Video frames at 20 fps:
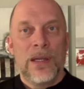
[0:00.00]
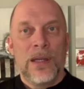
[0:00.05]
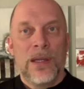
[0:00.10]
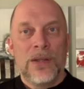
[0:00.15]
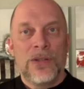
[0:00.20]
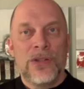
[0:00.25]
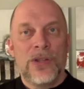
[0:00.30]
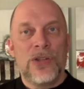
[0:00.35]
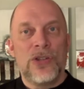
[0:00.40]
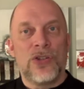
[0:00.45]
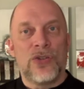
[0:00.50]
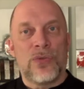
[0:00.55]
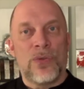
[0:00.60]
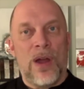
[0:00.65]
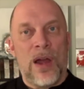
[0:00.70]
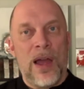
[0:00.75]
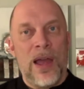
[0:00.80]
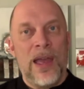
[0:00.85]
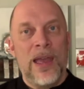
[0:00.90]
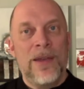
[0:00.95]
to
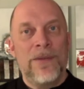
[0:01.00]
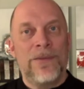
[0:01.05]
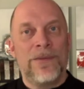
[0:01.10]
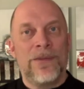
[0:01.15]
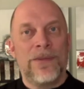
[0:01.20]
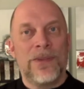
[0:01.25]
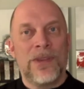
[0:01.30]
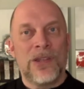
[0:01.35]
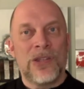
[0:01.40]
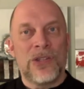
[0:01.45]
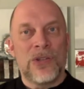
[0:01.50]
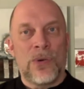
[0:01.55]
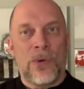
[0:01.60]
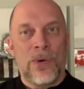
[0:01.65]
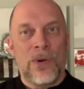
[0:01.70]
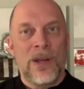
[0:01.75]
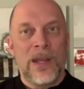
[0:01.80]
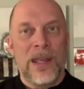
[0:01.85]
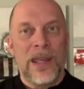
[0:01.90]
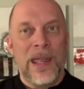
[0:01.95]
drive the
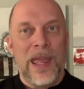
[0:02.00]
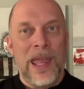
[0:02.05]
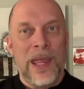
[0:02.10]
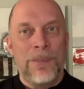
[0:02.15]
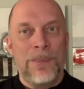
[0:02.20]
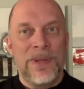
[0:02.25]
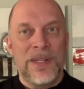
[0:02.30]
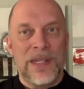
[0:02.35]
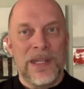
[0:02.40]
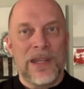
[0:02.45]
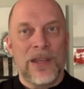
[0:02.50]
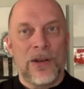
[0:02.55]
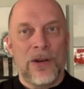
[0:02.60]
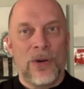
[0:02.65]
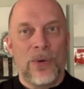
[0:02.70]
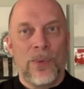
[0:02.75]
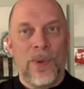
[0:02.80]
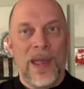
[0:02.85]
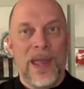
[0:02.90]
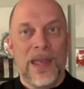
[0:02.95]
story a
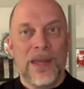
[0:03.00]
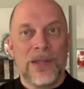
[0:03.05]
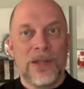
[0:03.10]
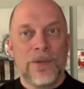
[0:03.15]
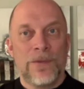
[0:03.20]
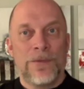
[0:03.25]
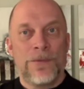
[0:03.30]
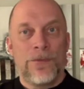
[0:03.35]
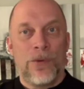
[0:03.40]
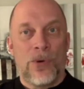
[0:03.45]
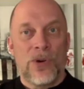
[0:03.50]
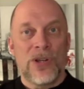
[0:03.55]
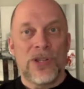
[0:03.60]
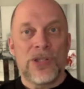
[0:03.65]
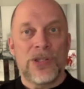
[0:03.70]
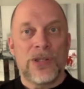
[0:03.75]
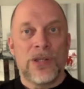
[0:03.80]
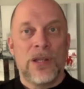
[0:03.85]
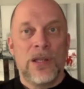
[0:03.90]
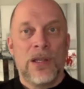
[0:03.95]
particular way, to
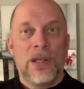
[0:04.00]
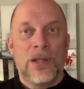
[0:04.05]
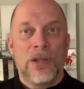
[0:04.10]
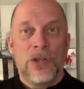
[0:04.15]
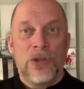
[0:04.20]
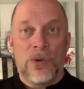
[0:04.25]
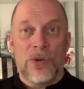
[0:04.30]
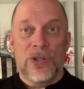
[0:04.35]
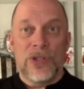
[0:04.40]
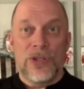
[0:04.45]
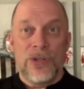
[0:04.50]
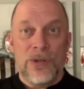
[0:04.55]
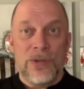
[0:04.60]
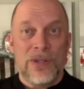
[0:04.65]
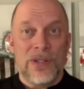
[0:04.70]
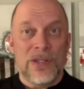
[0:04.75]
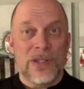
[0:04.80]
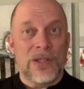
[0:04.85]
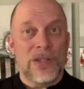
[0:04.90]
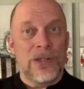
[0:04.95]
force your
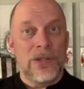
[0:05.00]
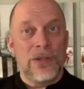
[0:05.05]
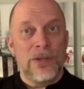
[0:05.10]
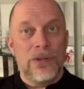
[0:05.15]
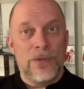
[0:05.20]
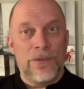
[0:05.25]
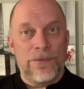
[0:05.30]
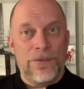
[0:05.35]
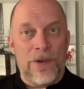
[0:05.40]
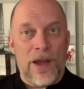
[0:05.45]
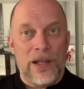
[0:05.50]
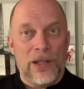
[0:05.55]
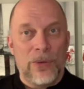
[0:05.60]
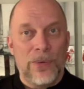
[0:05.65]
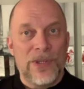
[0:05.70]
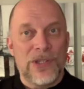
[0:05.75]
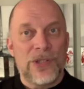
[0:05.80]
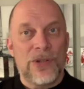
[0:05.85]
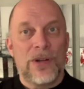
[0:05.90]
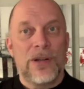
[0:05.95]
students to
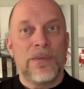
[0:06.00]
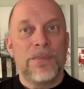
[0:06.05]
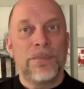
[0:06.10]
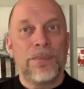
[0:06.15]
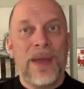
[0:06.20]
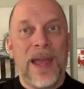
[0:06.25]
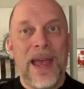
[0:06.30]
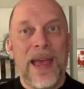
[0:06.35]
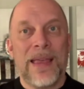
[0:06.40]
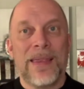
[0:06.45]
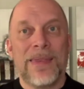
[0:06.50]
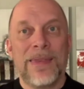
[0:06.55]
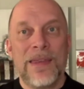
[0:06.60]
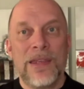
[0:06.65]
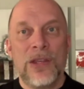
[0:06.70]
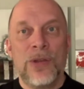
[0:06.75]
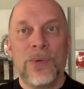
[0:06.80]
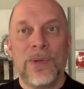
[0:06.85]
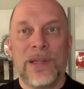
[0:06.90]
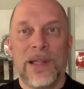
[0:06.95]
follow a certain path that
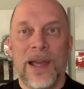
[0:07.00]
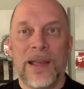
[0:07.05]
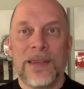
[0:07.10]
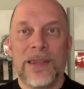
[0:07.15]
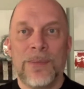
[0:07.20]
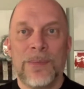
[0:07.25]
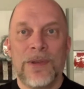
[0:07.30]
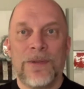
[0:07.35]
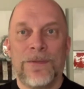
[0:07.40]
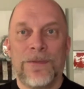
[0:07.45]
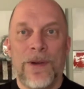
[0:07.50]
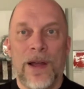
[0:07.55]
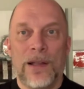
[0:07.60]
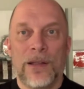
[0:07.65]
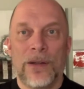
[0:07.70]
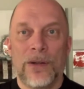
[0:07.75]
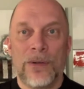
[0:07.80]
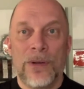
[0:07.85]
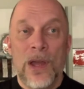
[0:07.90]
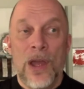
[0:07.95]
you would like them to
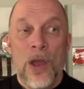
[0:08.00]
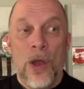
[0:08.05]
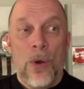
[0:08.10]
follow,